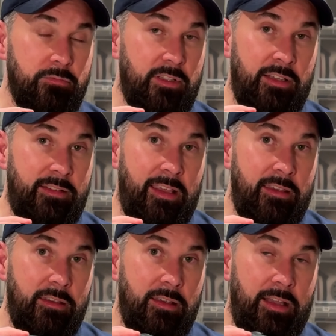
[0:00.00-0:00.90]
can
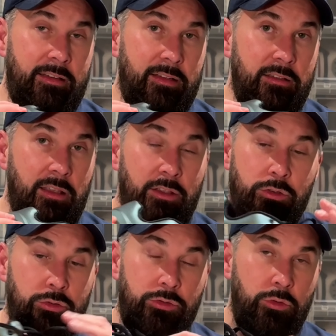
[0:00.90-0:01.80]
take anything and
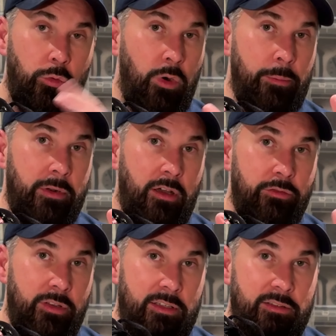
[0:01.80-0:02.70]
you just wipe it
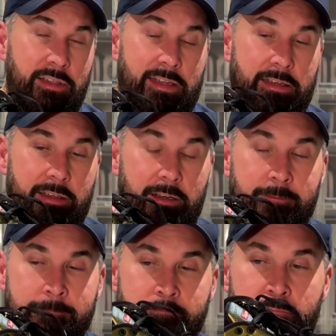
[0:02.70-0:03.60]
off and it's clean again.
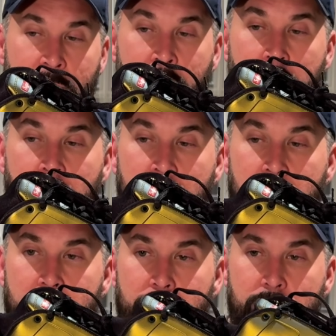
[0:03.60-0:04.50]

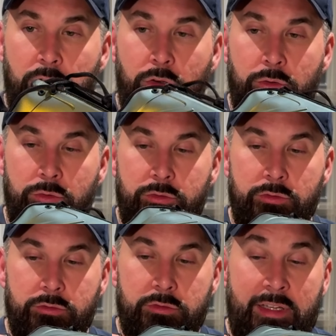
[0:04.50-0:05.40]
So
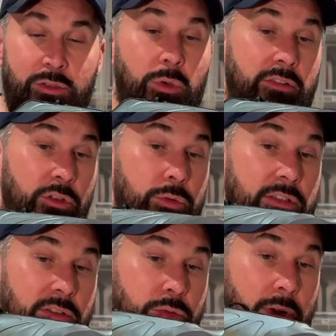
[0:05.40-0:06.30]
that's one of the
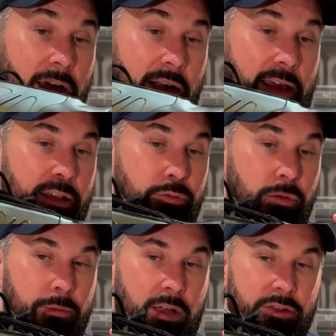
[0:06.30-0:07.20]
reasons why I like
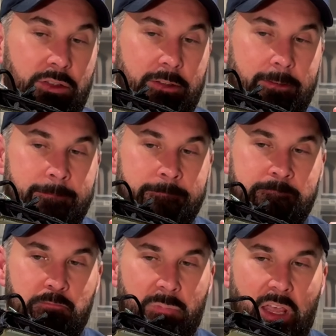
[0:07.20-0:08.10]
Foamposite.
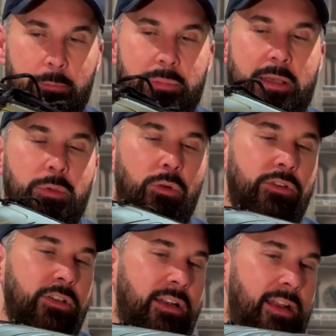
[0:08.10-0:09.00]
And people want
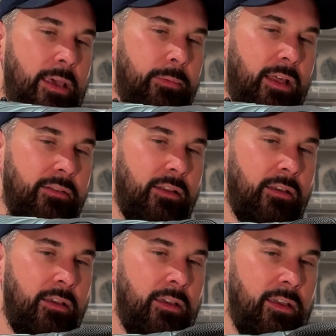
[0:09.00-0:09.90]
to claim that
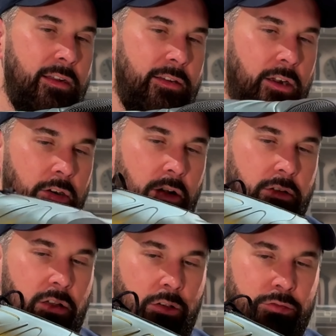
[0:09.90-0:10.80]
they are
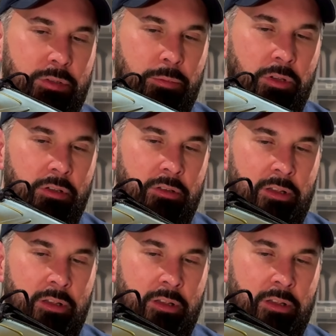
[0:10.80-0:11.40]
uncomfortable.